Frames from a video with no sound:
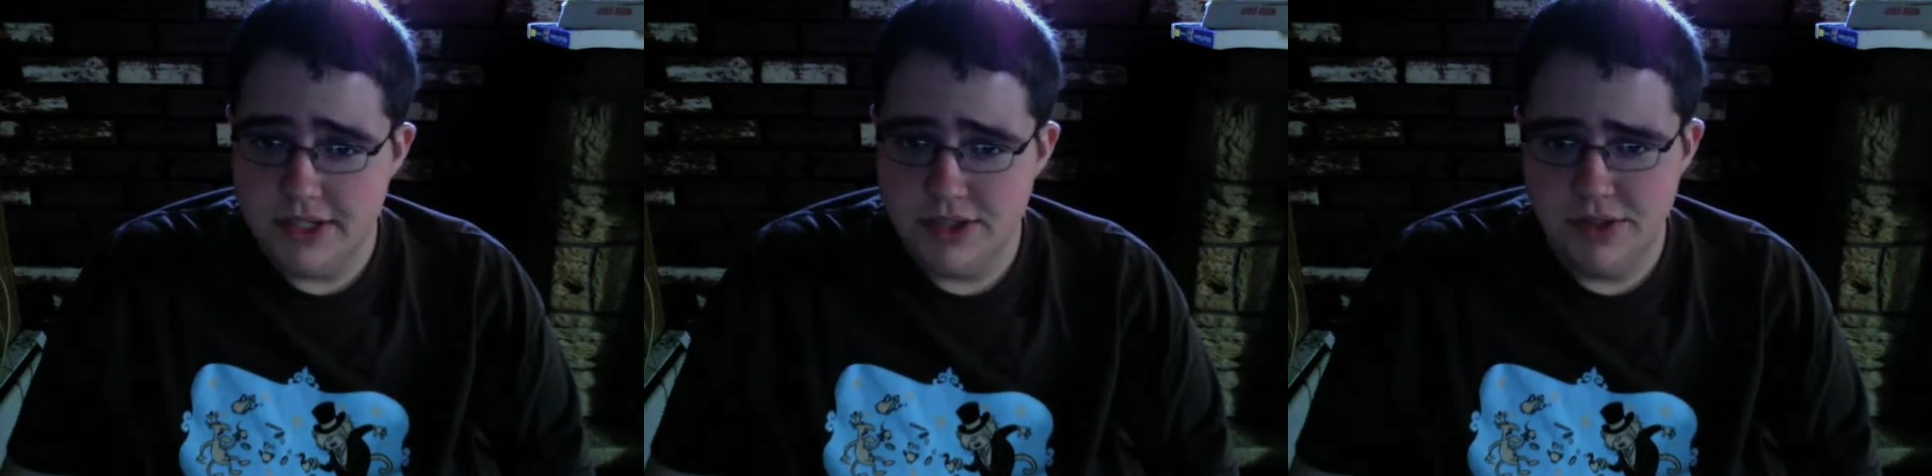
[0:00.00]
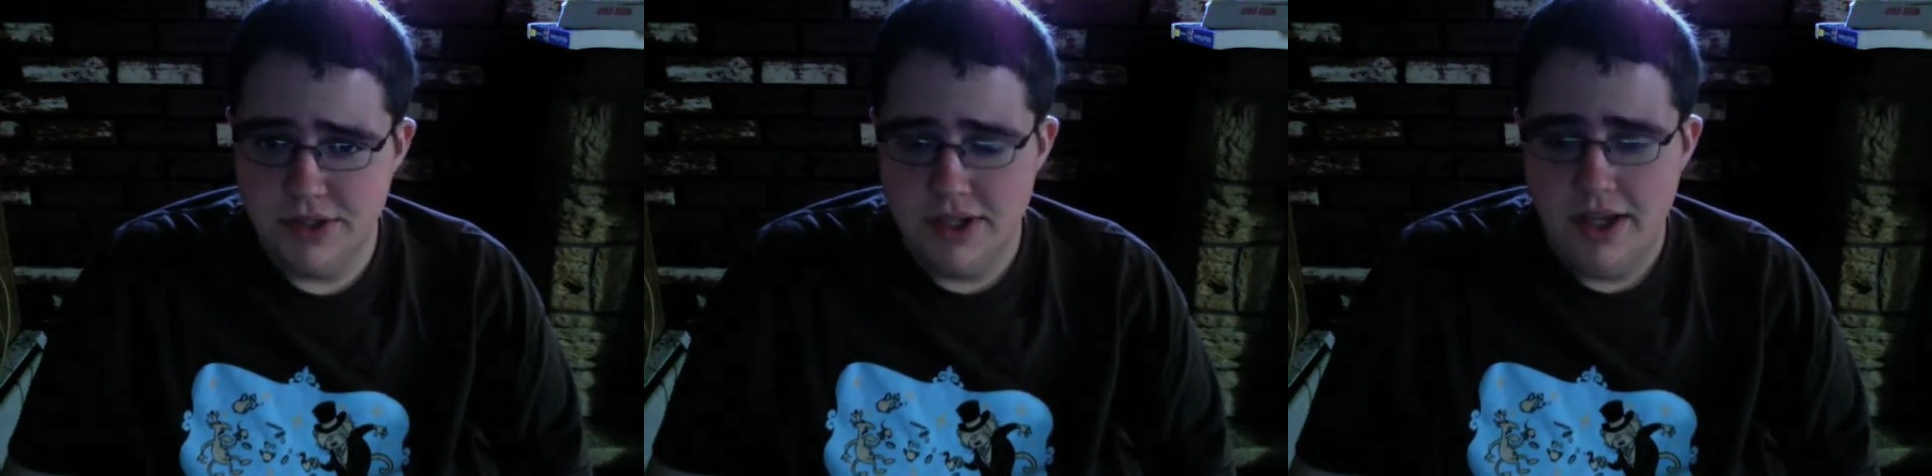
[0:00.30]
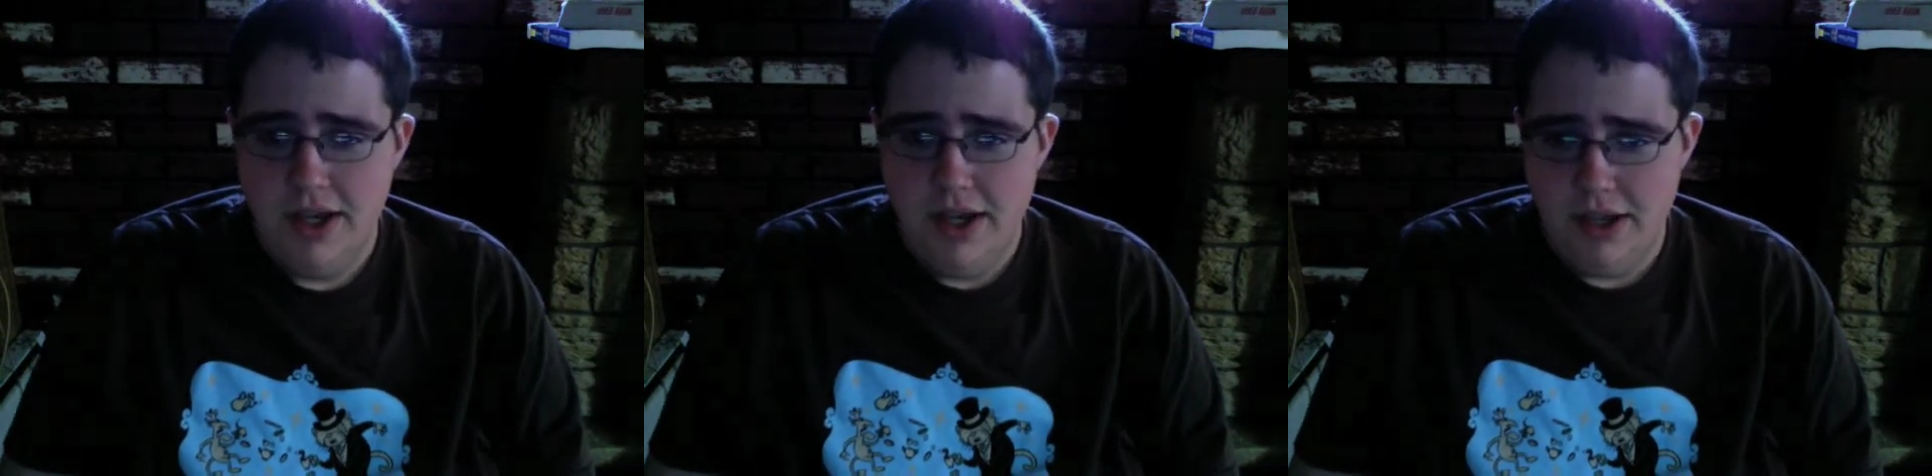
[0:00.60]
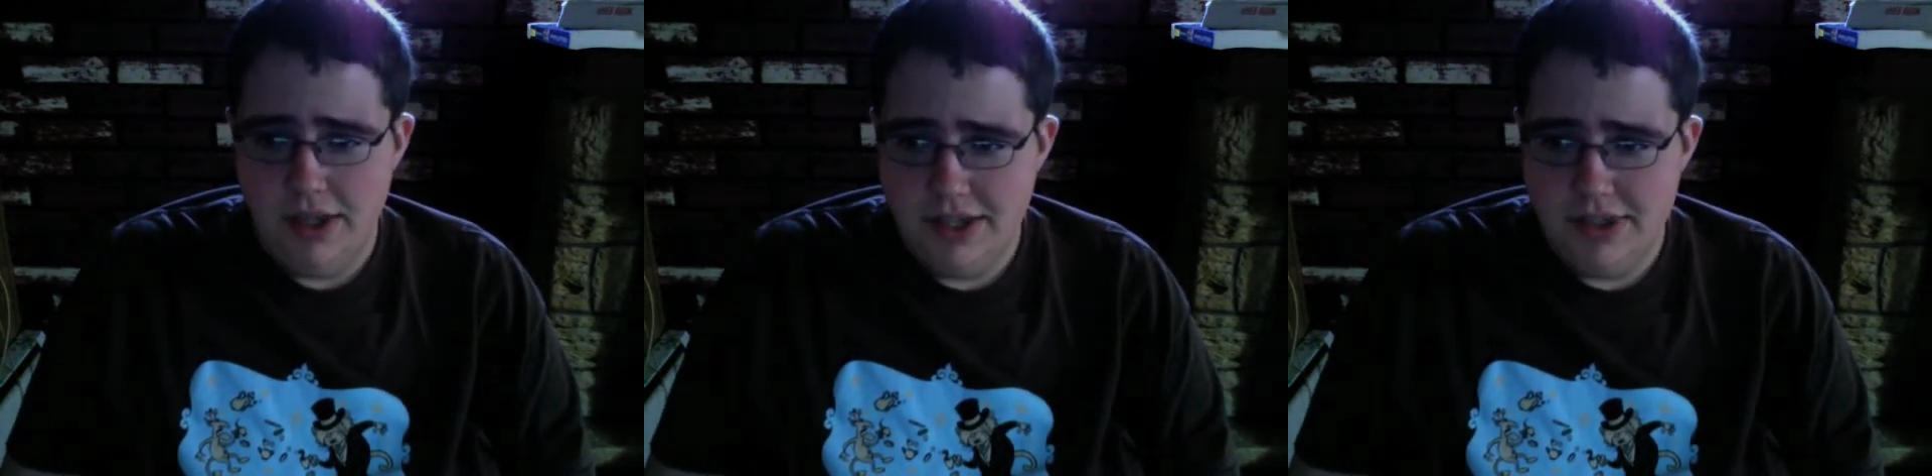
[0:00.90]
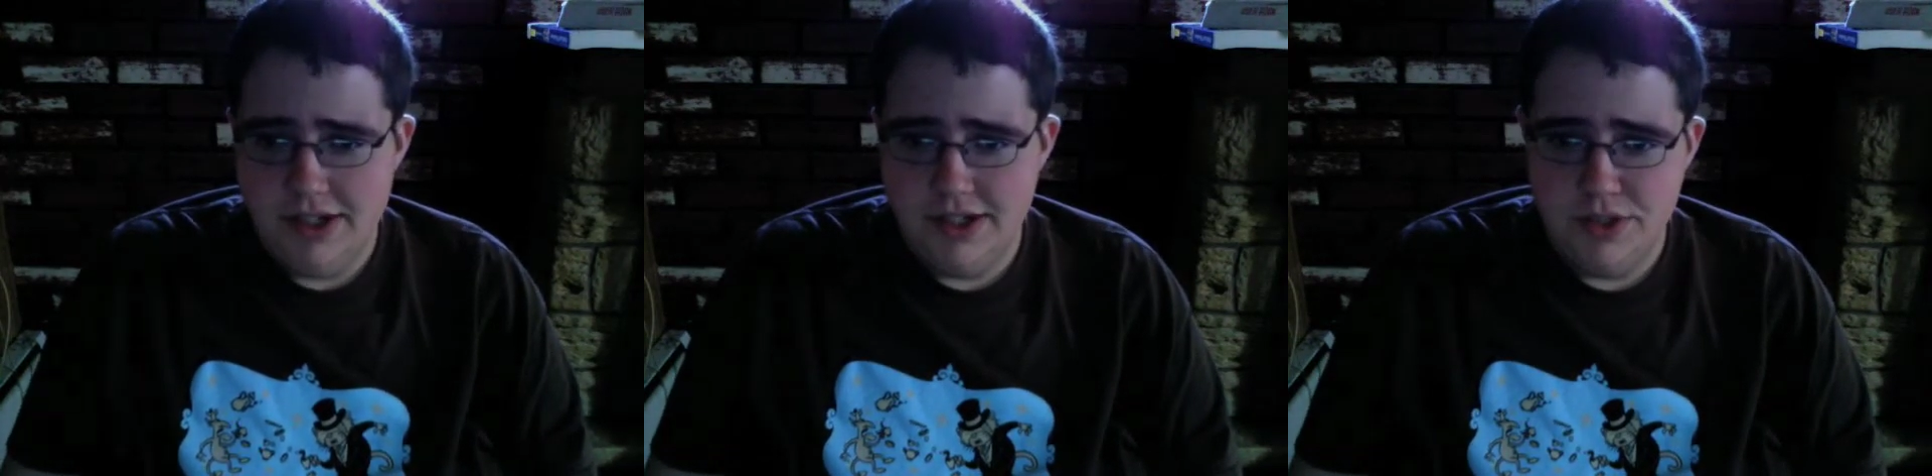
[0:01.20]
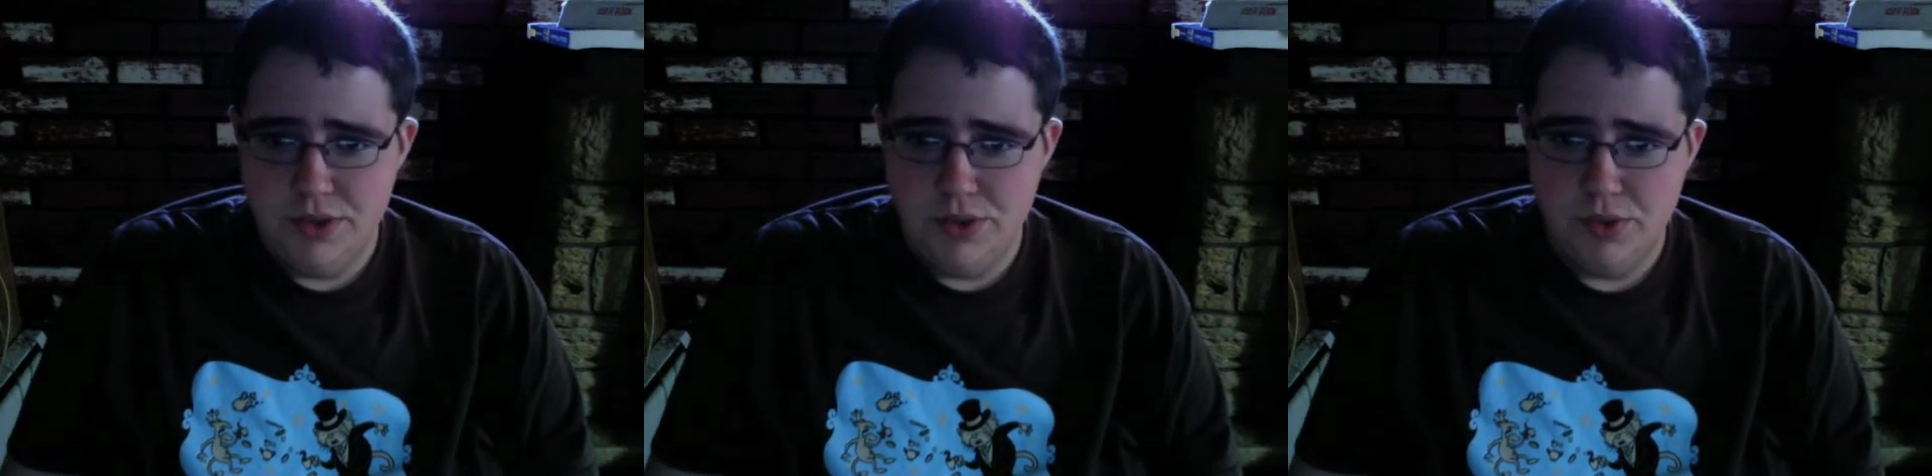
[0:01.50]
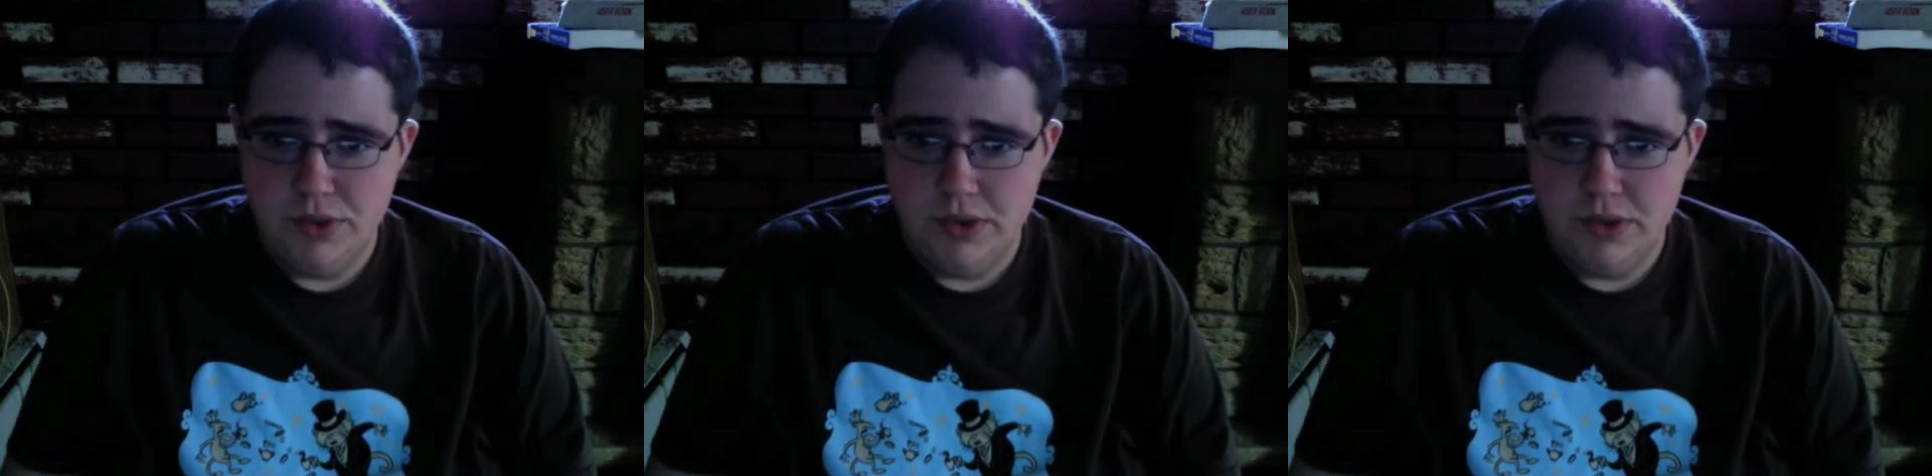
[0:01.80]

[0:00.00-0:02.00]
So there's a lot there to